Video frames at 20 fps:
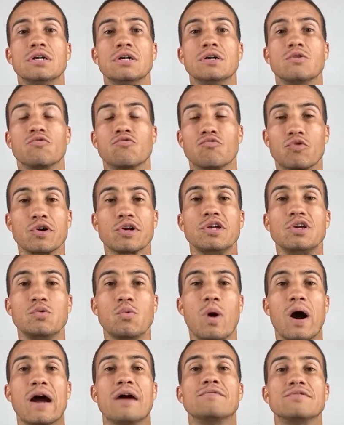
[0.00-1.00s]
rookie
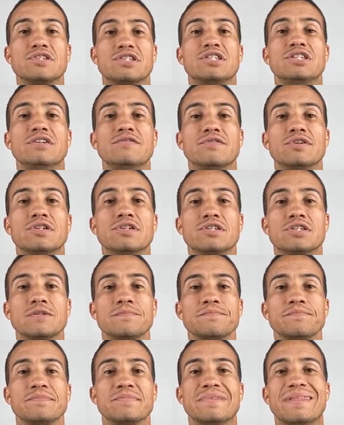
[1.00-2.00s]
wide receivers,
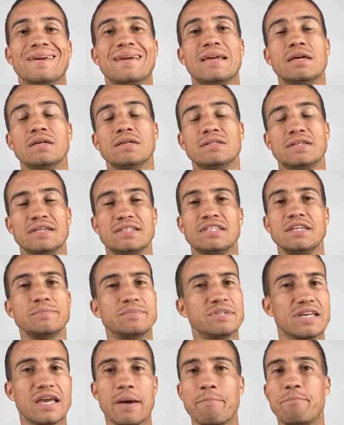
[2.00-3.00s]
they seem
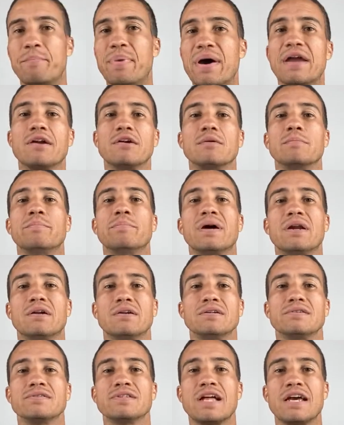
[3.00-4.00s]
to get better and
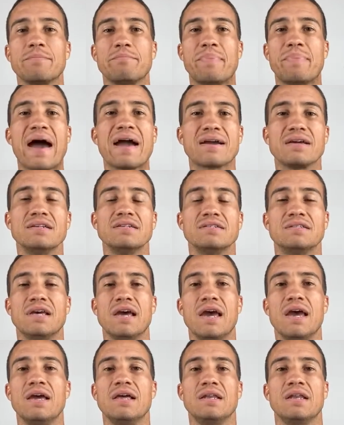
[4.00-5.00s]
better. It was like back in the
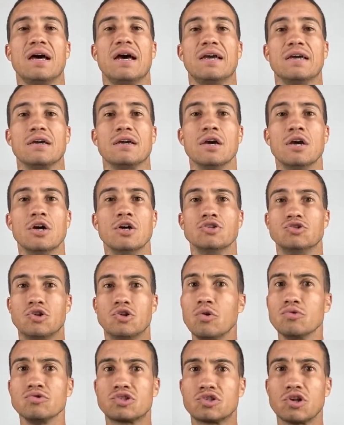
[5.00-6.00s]
day, like
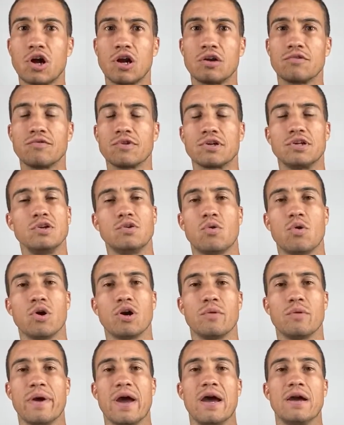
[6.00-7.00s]
don't start a rookie
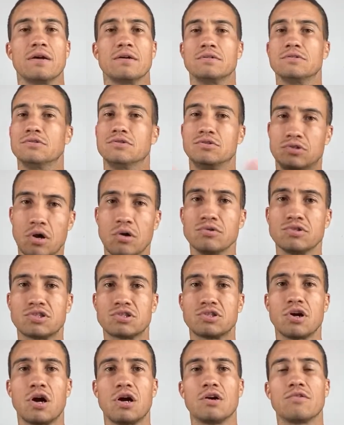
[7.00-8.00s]
quarterback. Don't
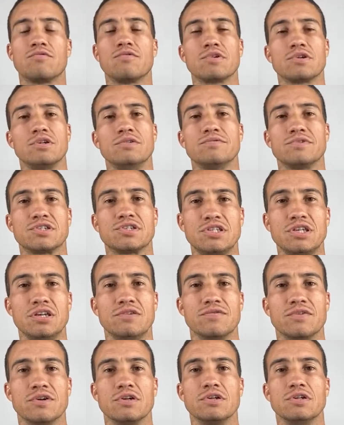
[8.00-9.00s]
start a rookie
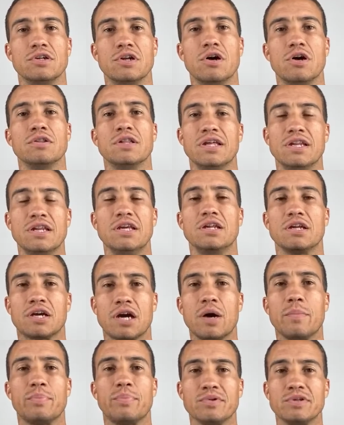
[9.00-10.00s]
receiver. They need a
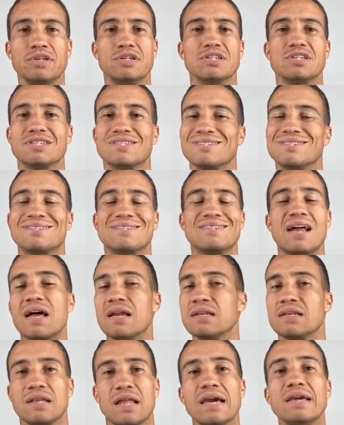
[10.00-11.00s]
couple years. It's
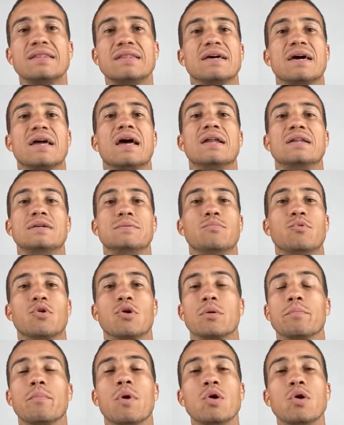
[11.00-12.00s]
not like that
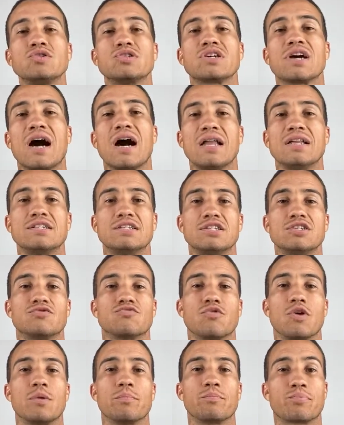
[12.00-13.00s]
anymore. Most colleges
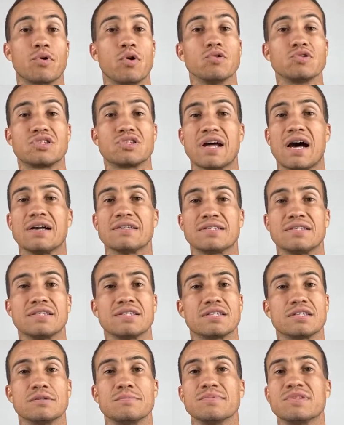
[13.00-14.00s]
run pro-style
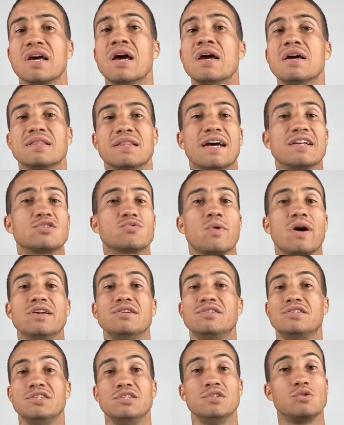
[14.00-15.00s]
systems. That's why you
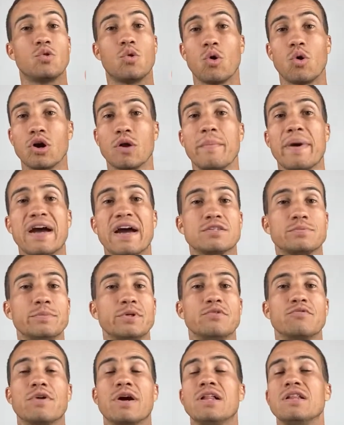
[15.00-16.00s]
see quarterbacks be
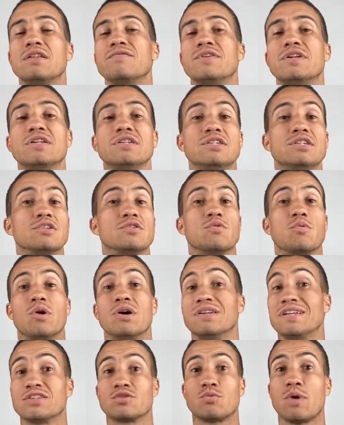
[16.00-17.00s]
relevant in year
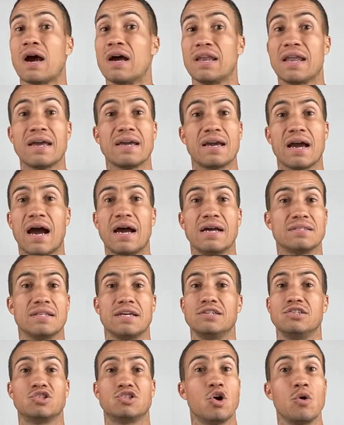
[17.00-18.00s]
one. That's why I like guys
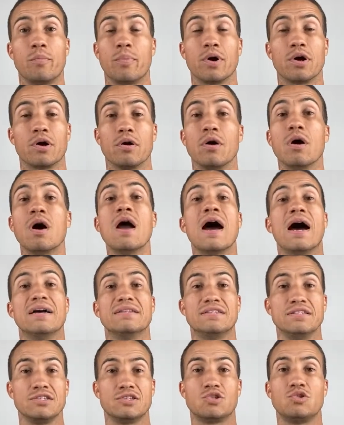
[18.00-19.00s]
like Joe Burrow. I
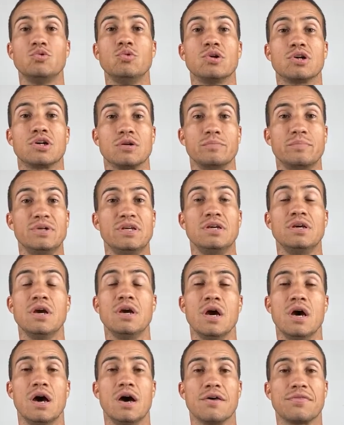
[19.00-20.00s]
think Tua could be
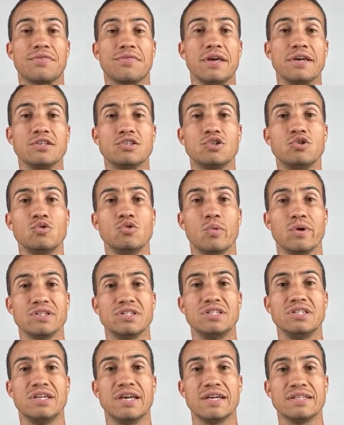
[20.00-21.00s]
a thing too once
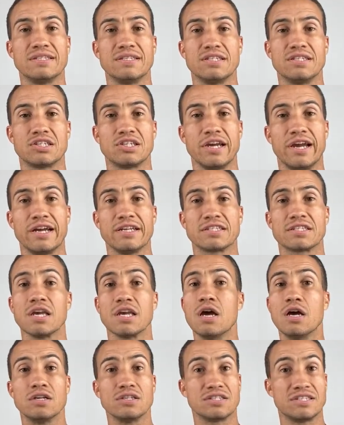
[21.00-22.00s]
he gets his chance.
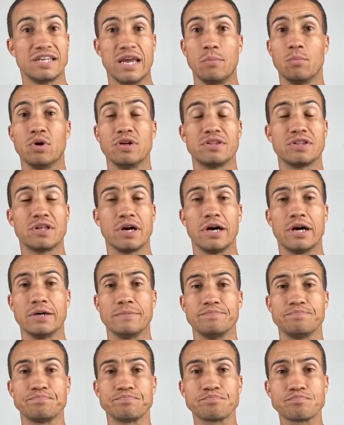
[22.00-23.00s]
Same with
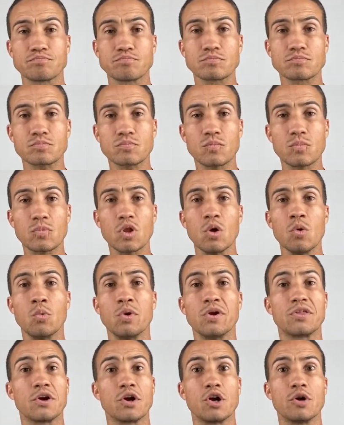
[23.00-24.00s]

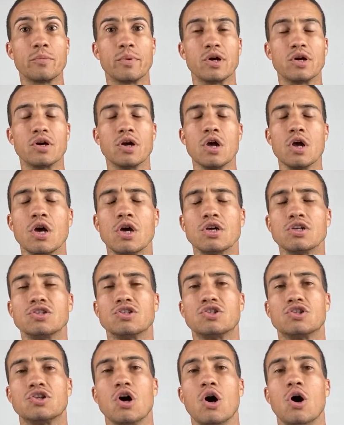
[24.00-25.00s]
Herbert.
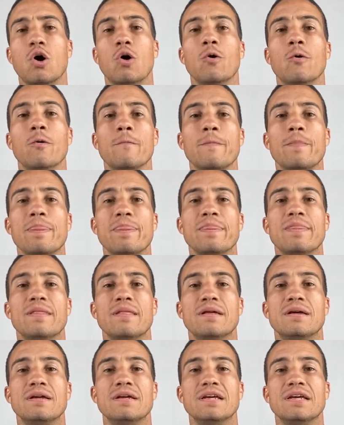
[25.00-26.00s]
So
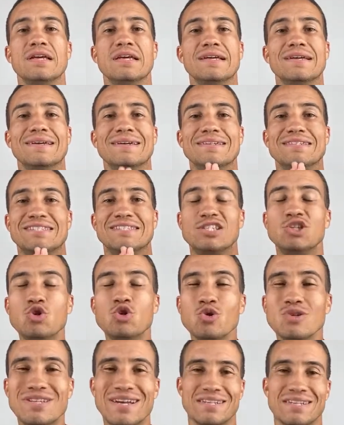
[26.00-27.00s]

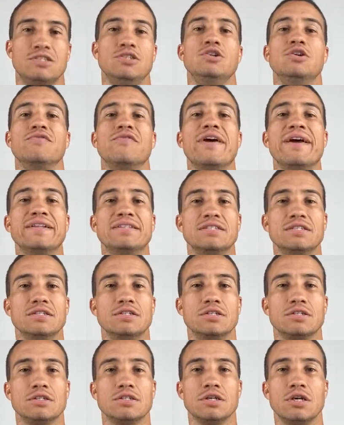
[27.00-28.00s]
use that to your
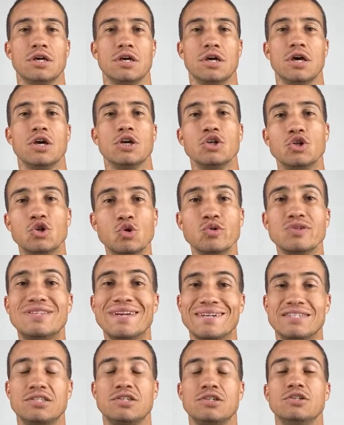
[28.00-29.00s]
advantage. Use
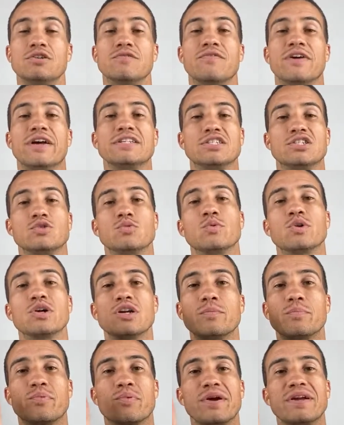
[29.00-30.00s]
that to your advantage. We're going
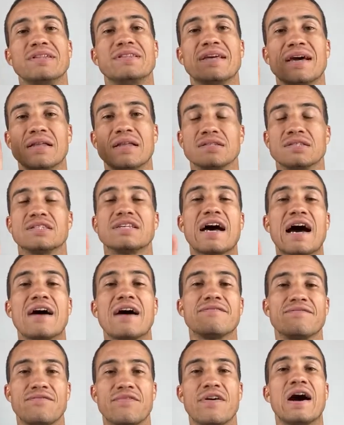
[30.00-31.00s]
to break down the
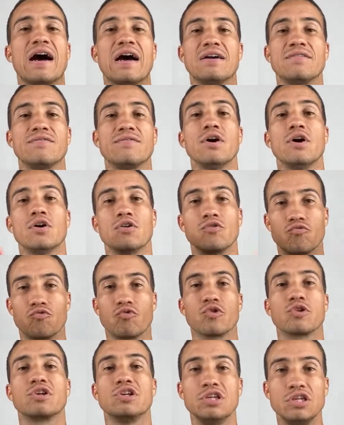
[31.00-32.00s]
top 5
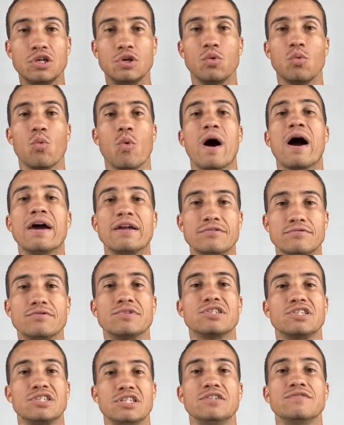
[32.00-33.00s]
rookie wide
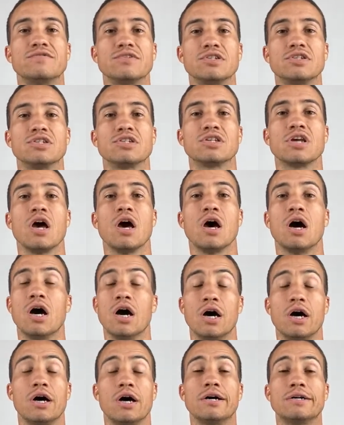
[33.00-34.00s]
receivers.
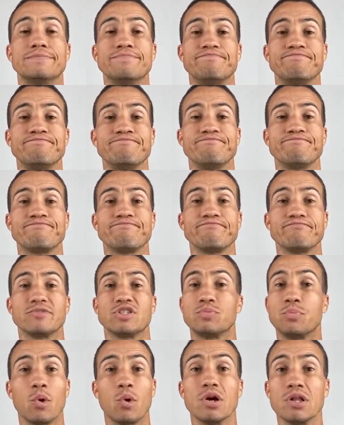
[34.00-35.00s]

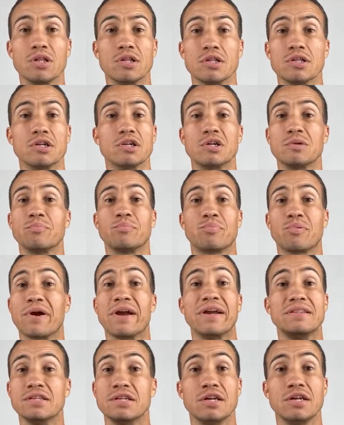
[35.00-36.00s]
Spoiler alert,
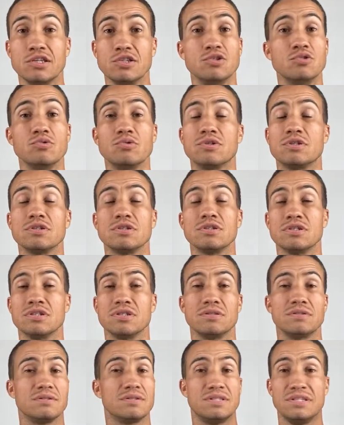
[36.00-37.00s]
Brandon Ayuk
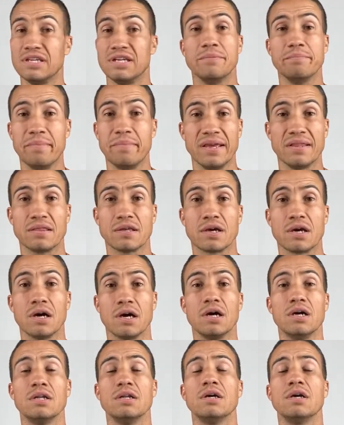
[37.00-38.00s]
didn't make the
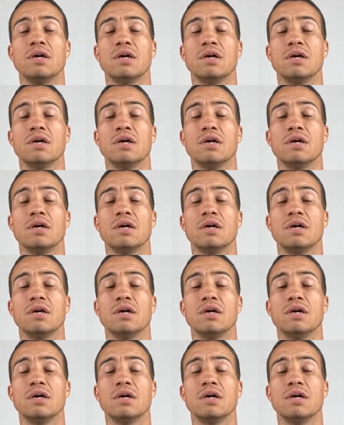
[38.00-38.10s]
cut.